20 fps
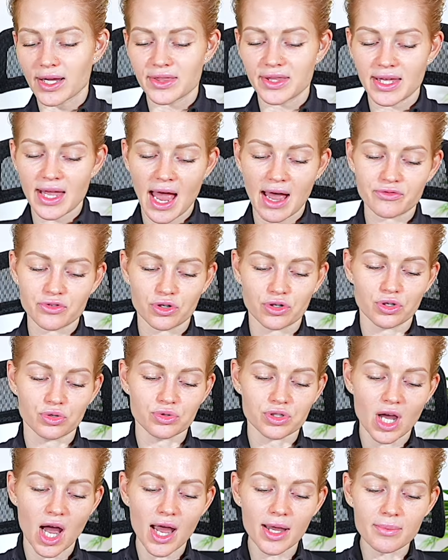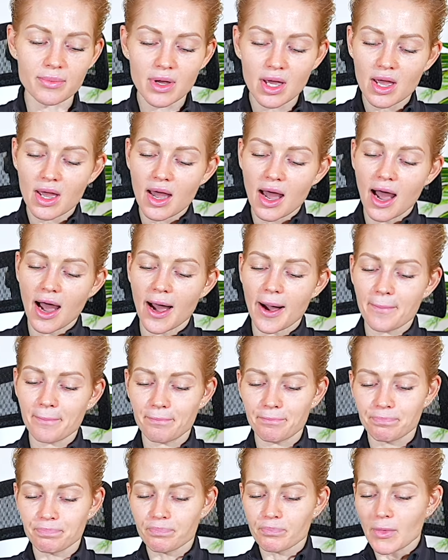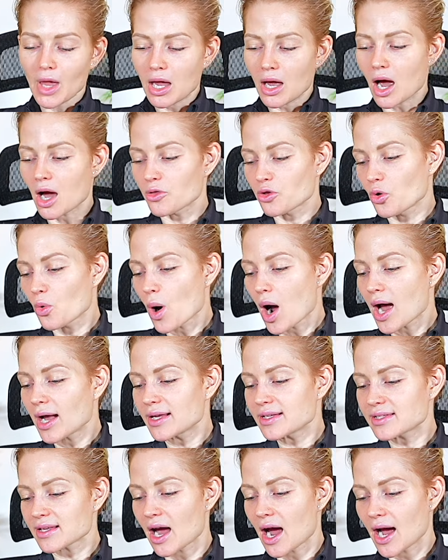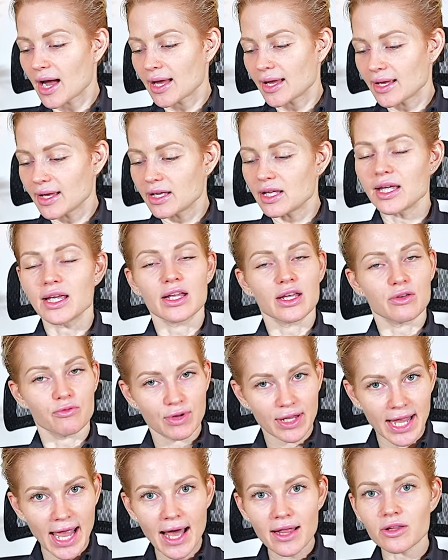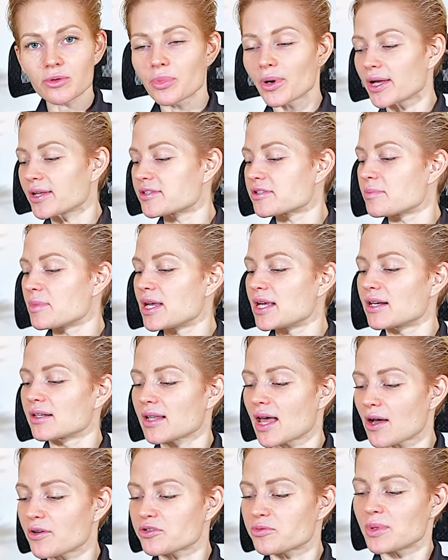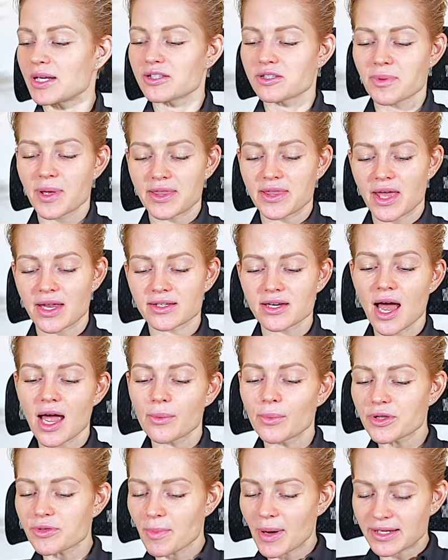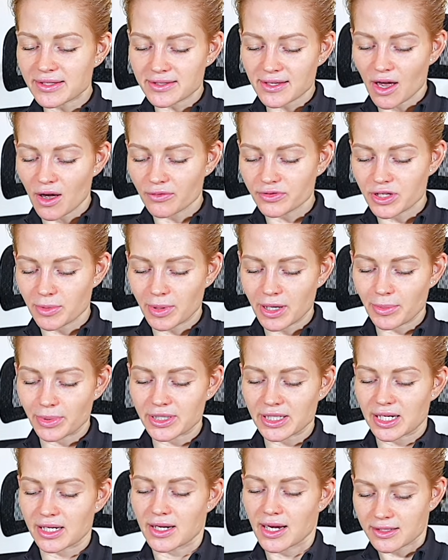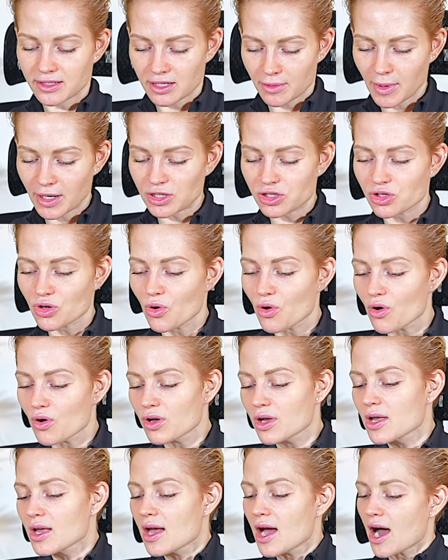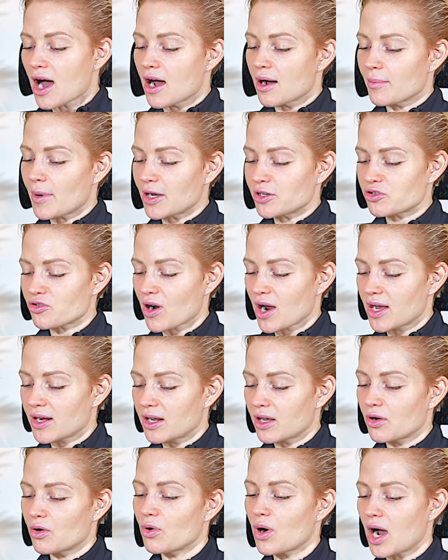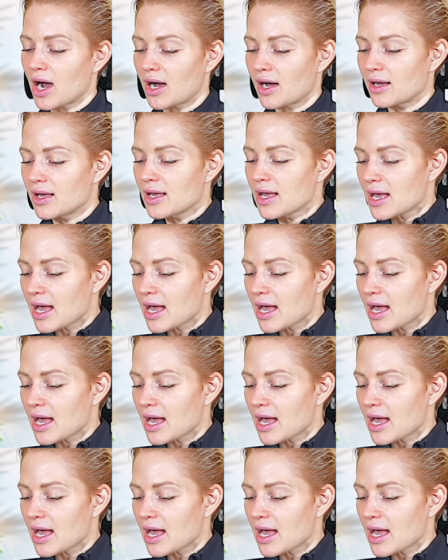in the afternoon time. Um, Otherwise, I it, it, recalibrates me. It allows me to spend that time with myself to be able to connect to my soul. Um, I try to uh,